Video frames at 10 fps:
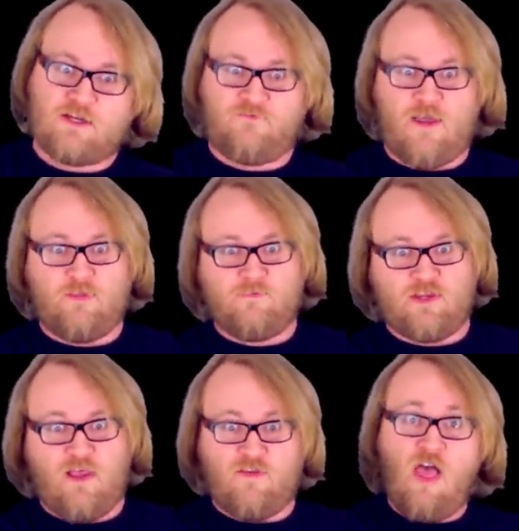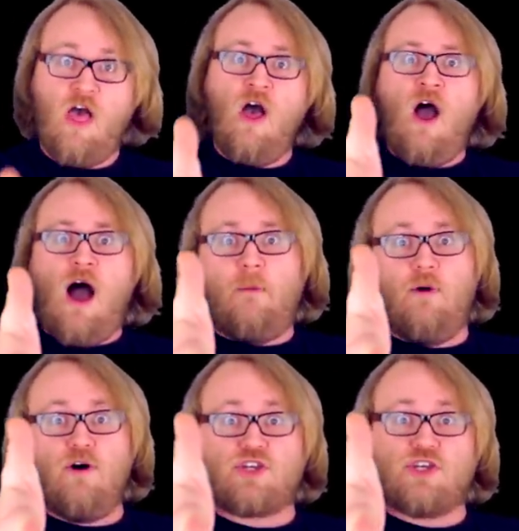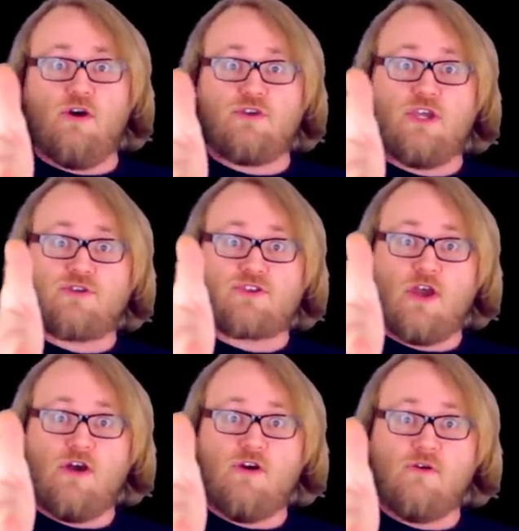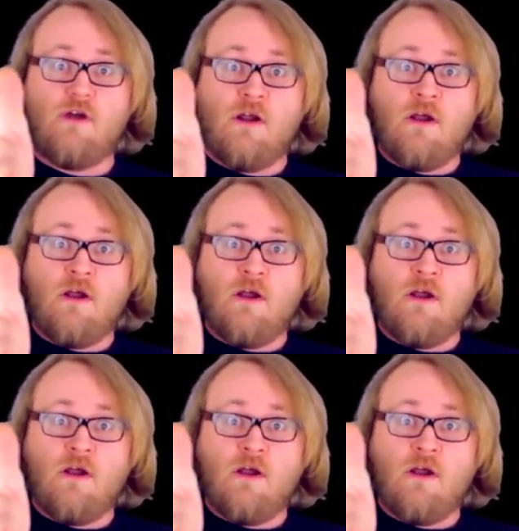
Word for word: to defend themselves. I'm gonna shoot you soon.